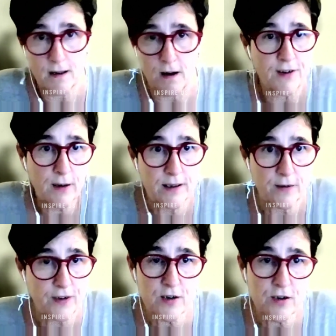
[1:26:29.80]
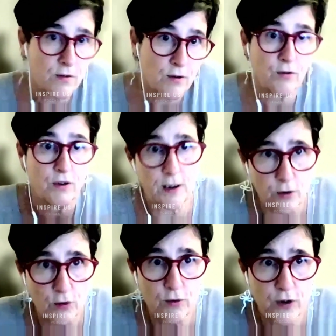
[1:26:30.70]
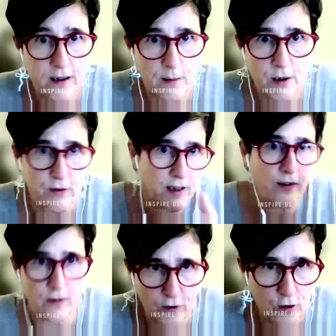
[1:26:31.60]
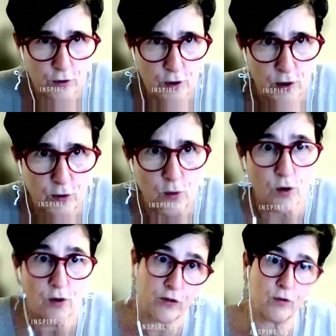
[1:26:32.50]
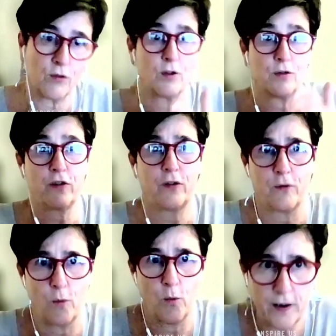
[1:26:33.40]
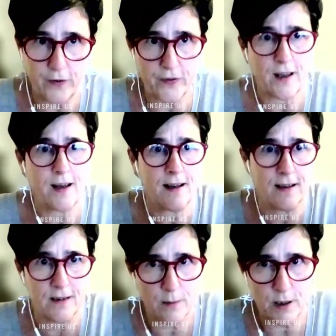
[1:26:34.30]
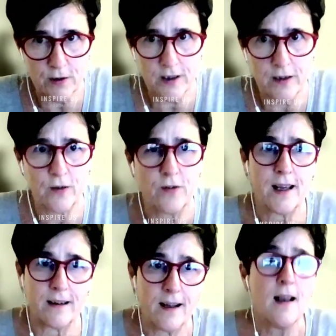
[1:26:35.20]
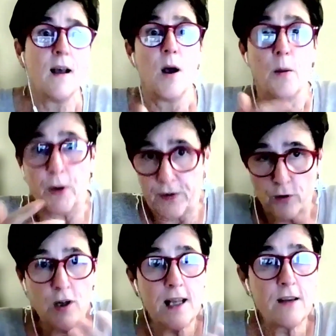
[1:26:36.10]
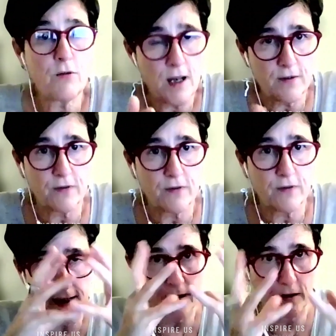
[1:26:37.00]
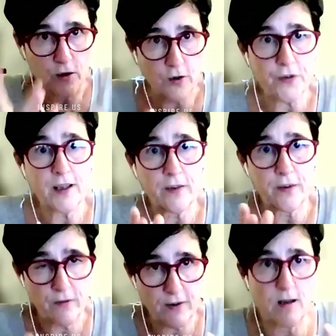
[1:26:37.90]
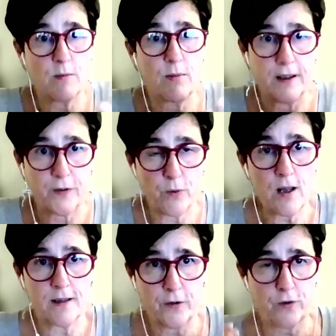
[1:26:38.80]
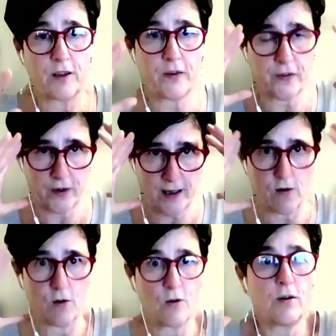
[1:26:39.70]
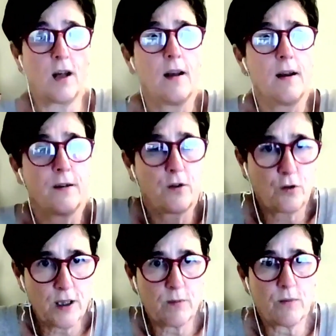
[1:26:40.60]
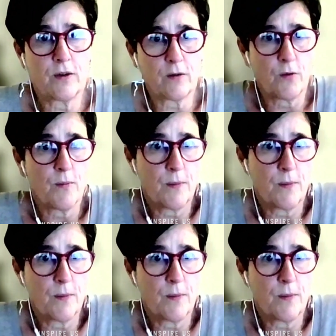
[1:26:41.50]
viral infection, you don't need to use antibiotics. It's not going to work, so don't waste any antibiotics on that. But you need to have the diagnostics available as well. And so this is like a whole treatment or